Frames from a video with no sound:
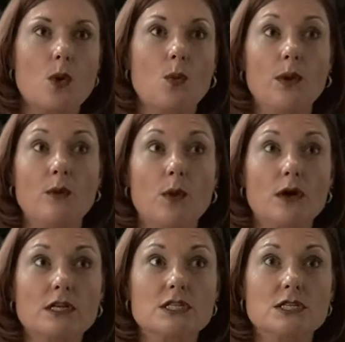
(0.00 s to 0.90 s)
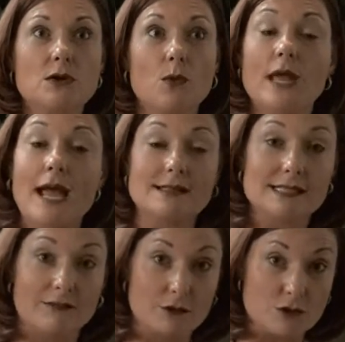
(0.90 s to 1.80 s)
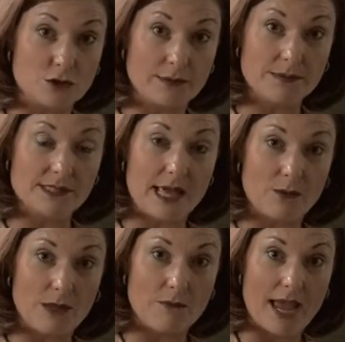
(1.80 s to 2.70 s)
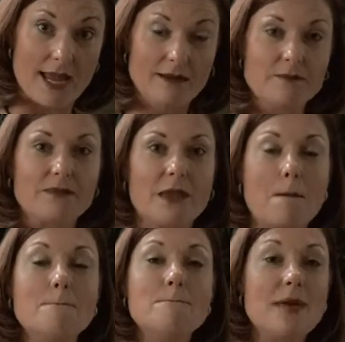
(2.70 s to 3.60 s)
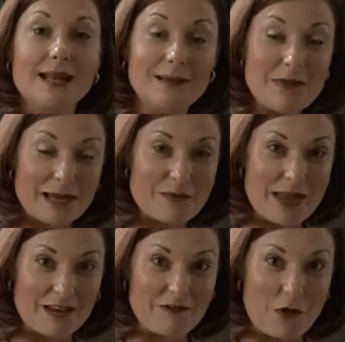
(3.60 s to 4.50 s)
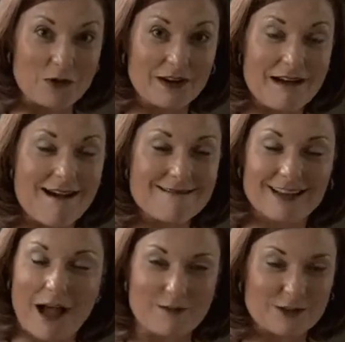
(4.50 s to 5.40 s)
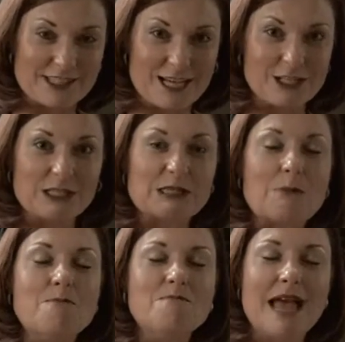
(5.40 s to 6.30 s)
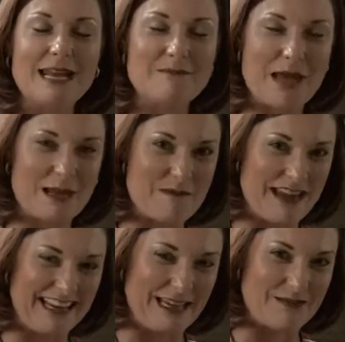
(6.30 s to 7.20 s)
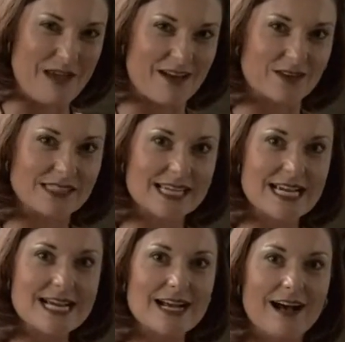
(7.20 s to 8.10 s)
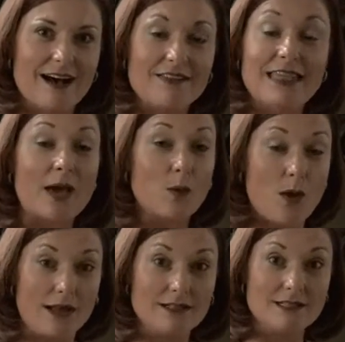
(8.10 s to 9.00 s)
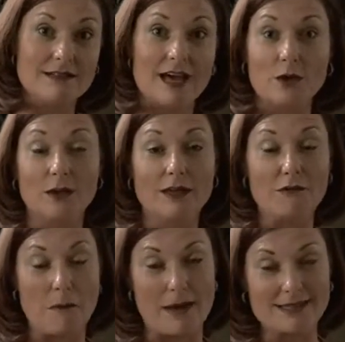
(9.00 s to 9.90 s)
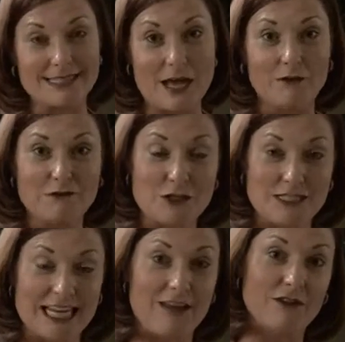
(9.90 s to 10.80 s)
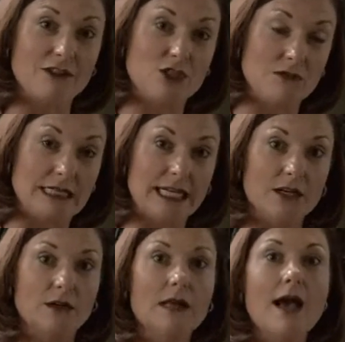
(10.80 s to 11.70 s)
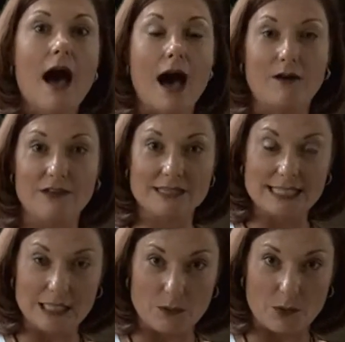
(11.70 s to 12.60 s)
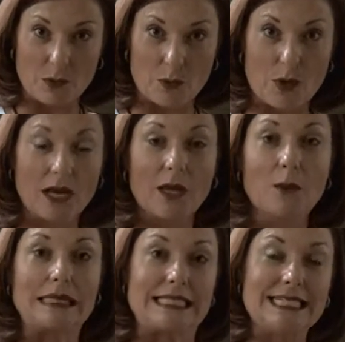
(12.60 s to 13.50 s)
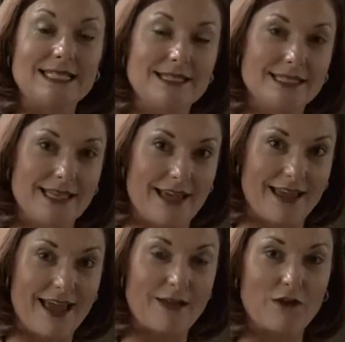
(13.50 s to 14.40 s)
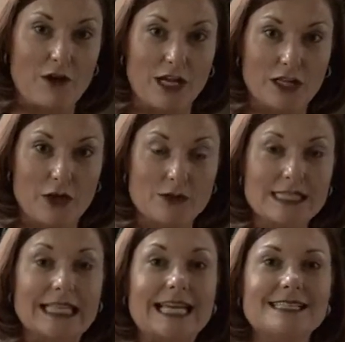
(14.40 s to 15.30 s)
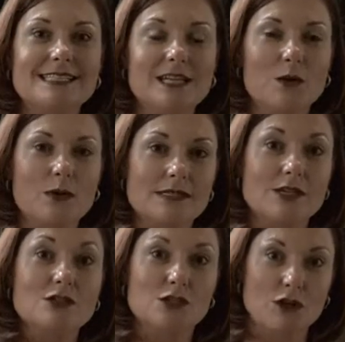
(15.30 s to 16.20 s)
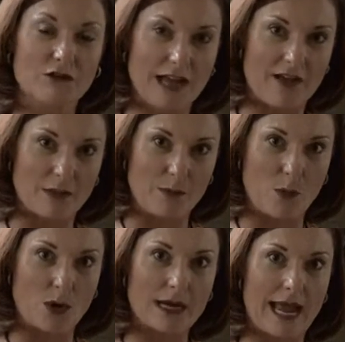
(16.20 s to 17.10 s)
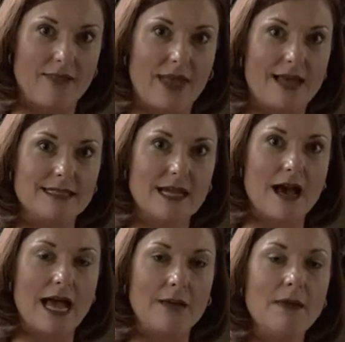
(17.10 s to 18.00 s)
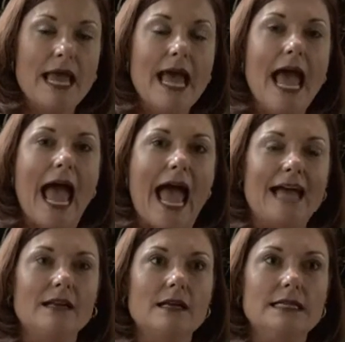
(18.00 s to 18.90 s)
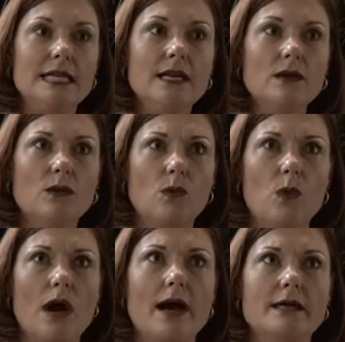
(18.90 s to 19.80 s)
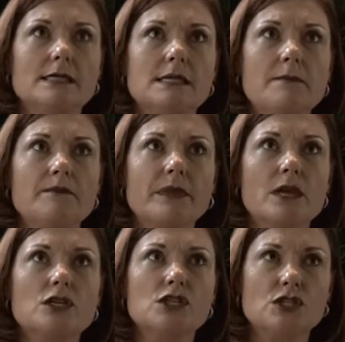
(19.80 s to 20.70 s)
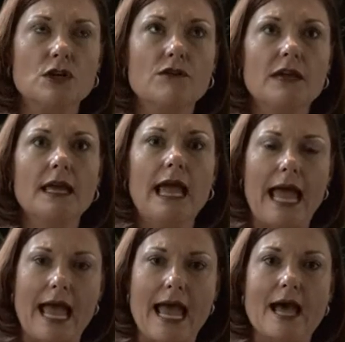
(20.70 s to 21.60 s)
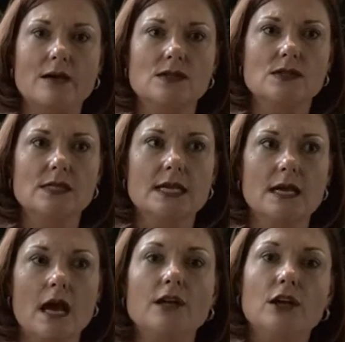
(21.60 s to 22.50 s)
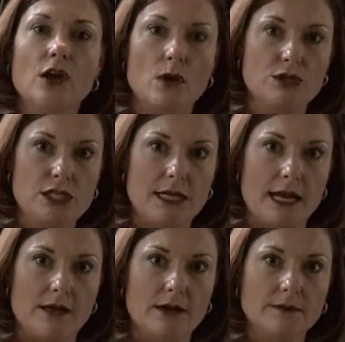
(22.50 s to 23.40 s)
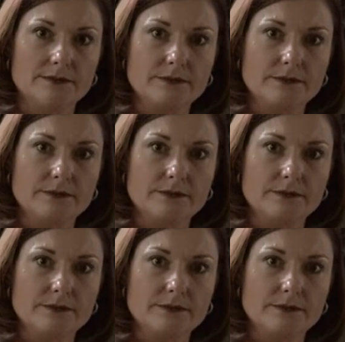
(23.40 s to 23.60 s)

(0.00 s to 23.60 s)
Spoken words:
We had several trips that we made, many phone conversations, many emails that went not only from myself to David to Neil. Obviously, we were working with the TTCAA very closely as Neil was serving on the board at that time. And Neil was serving as a negotiator.